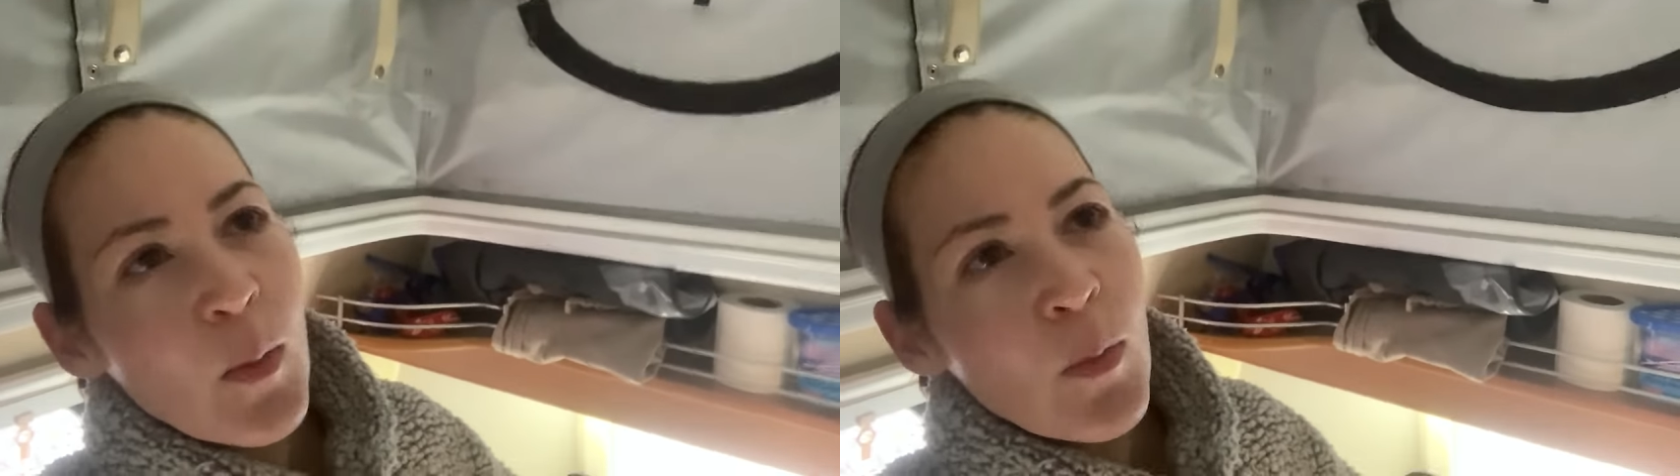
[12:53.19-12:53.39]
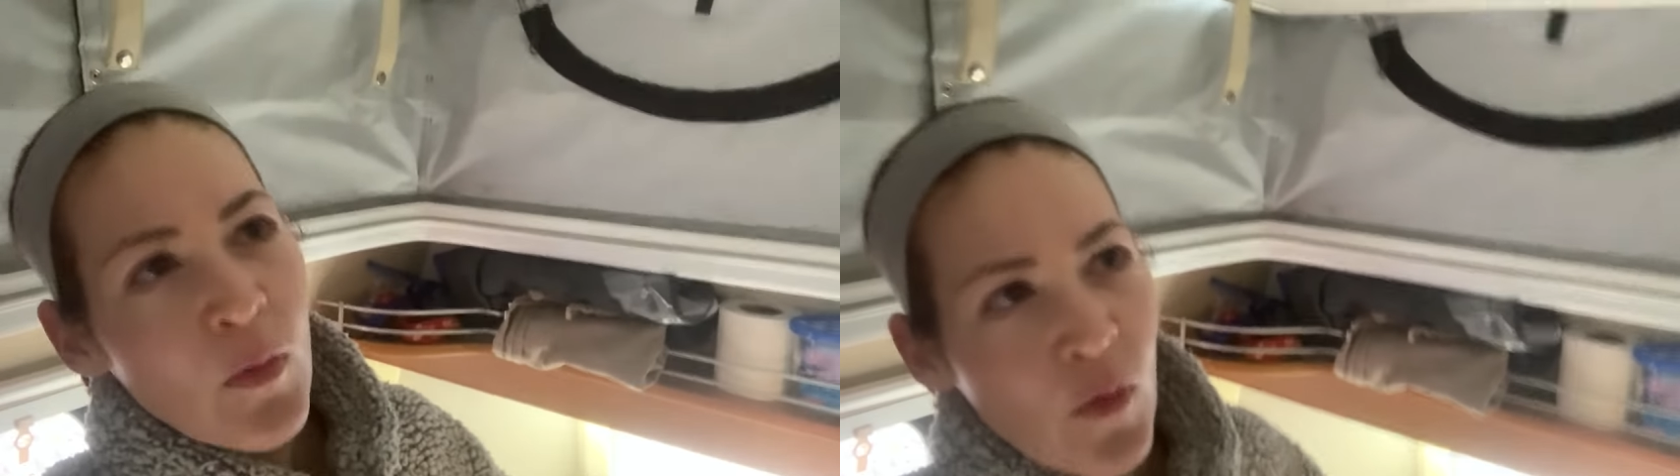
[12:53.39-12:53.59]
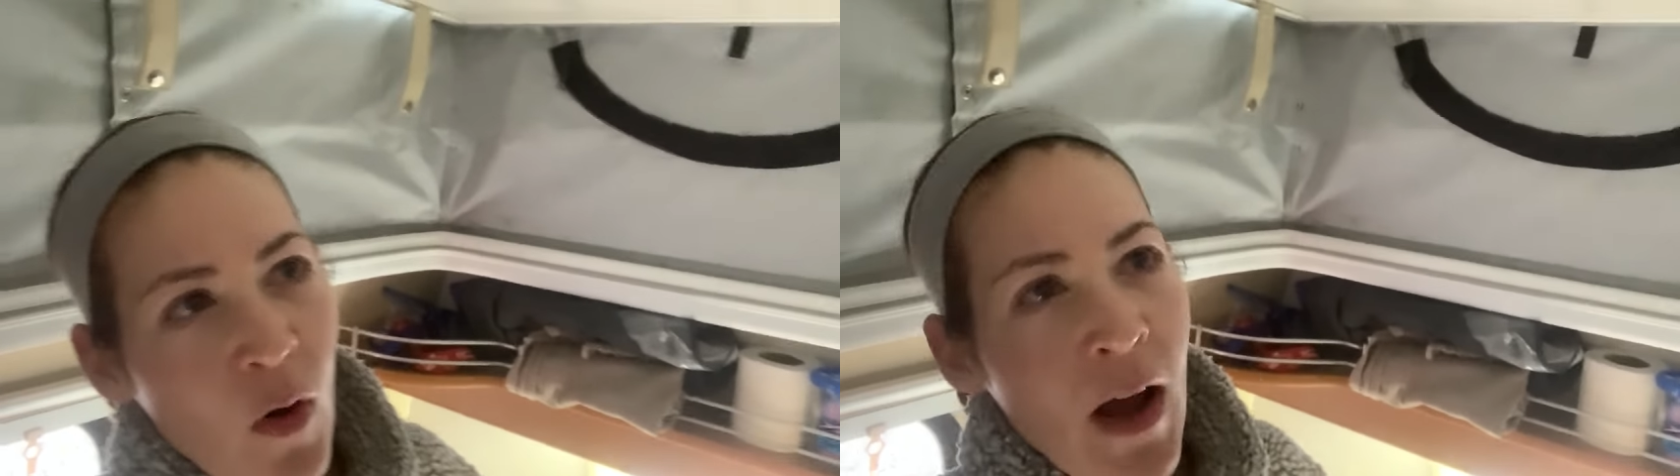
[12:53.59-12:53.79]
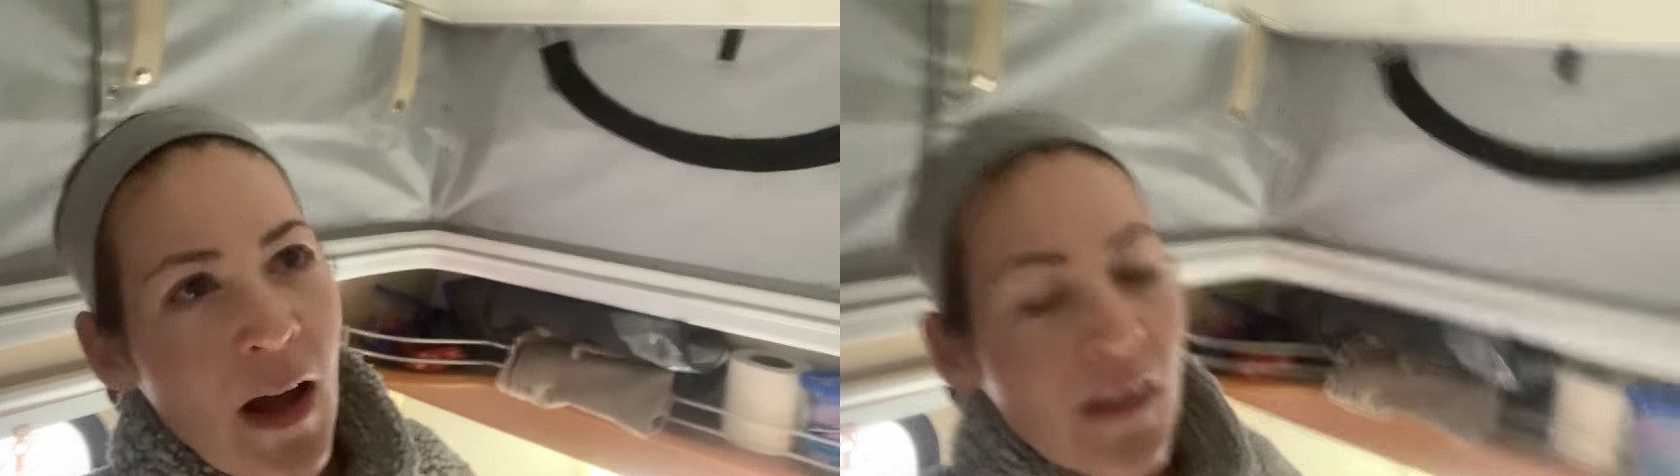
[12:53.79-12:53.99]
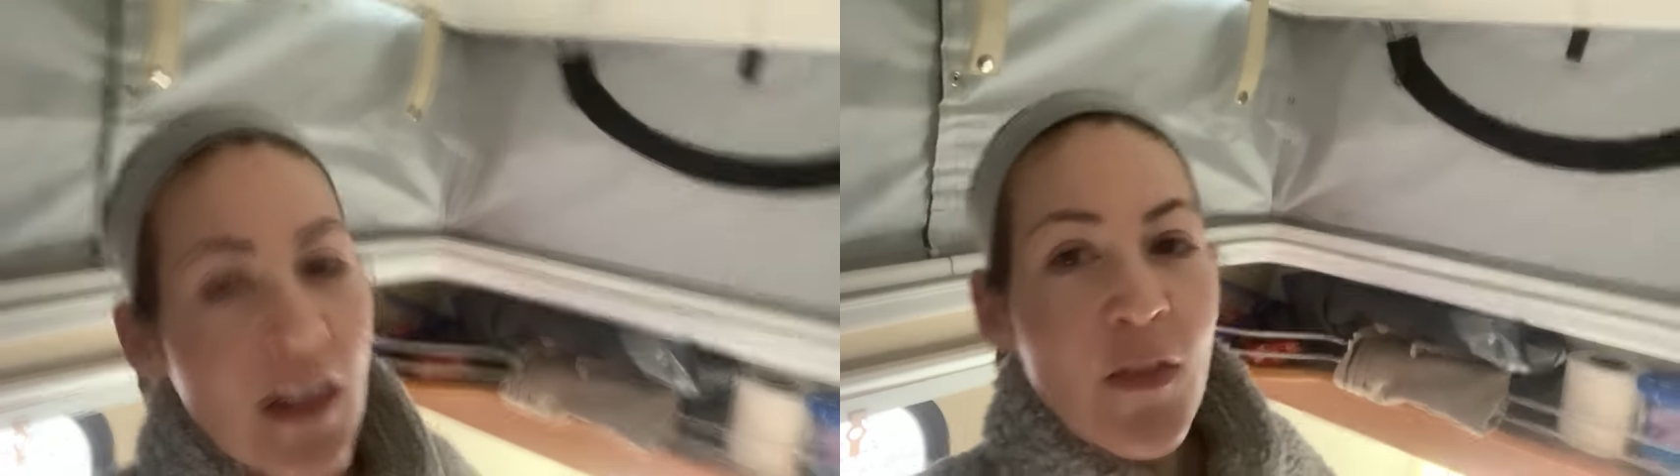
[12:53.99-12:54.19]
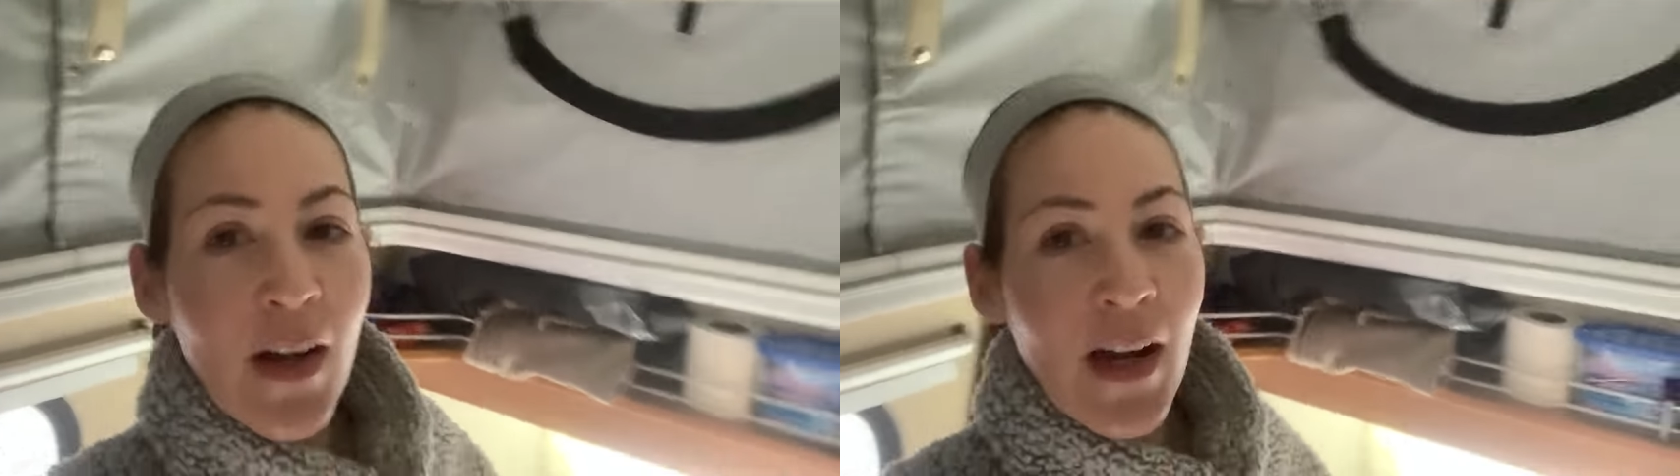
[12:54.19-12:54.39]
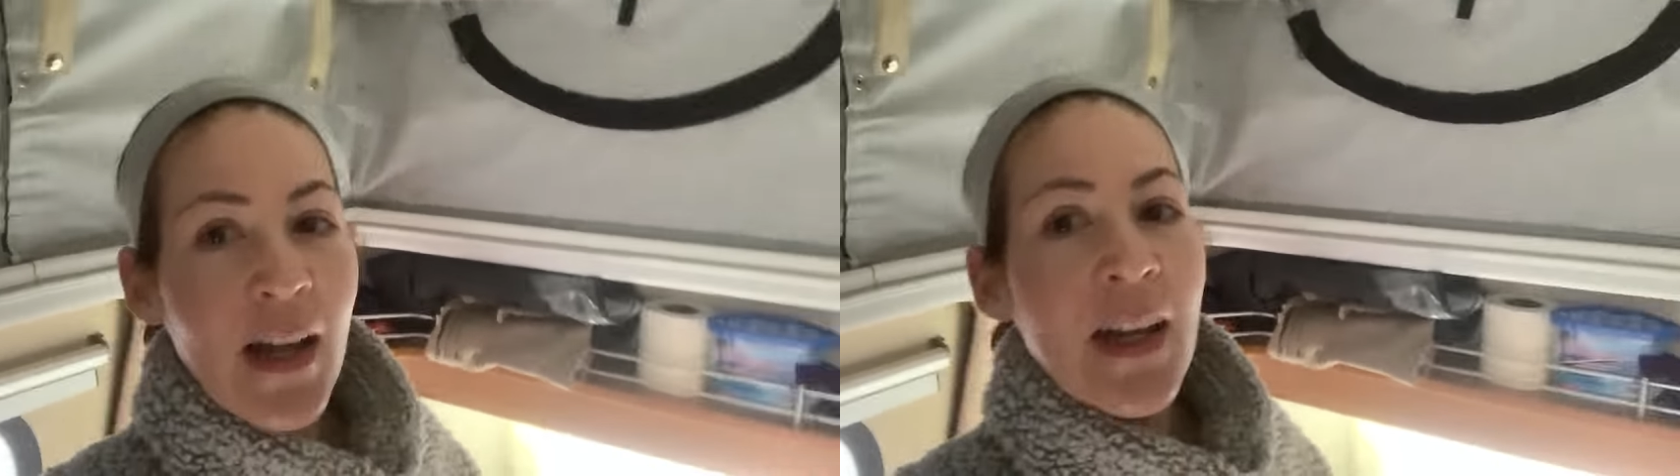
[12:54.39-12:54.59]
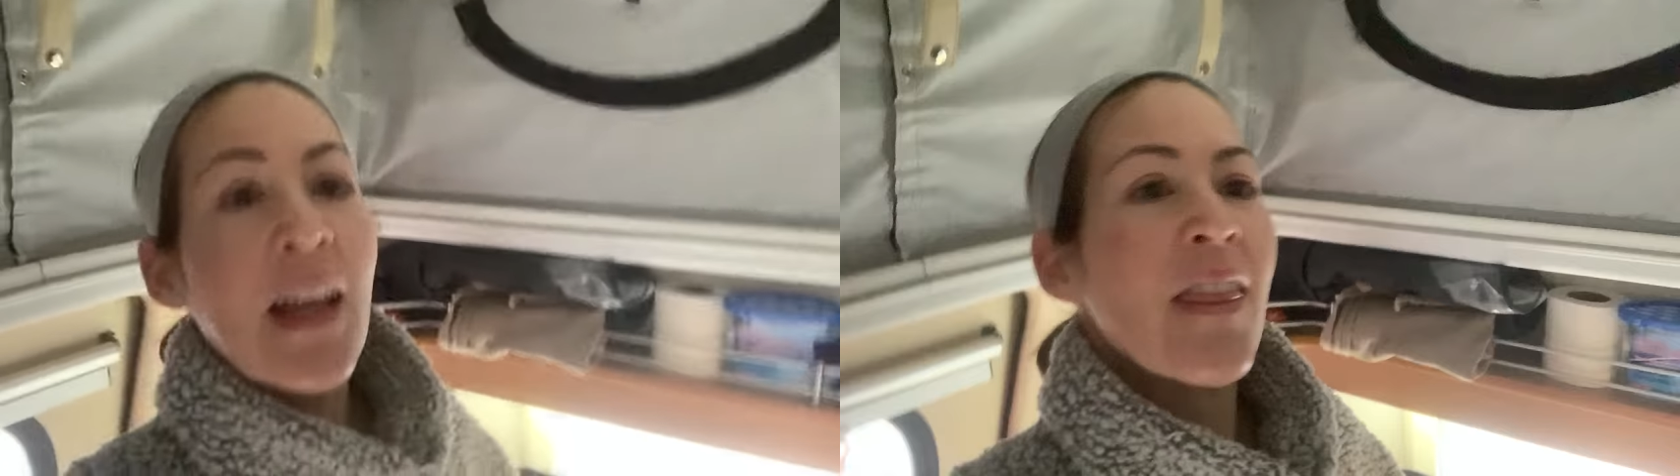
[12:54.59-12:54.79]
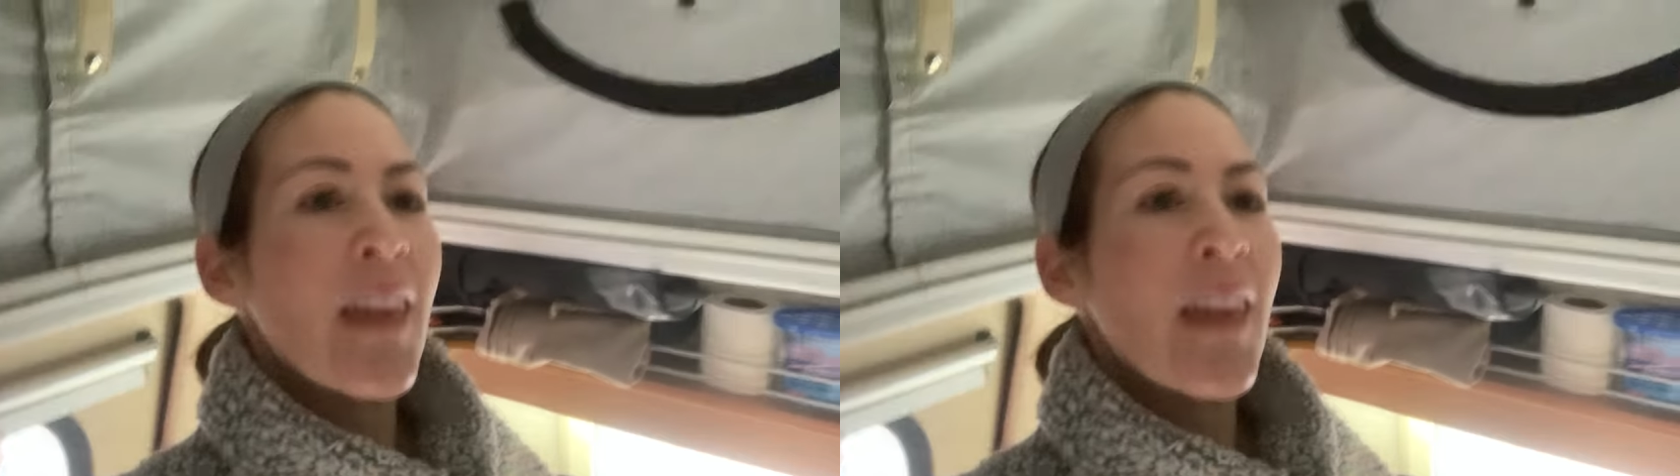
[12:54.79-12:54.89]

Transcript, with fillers: beforehand, and if I like it,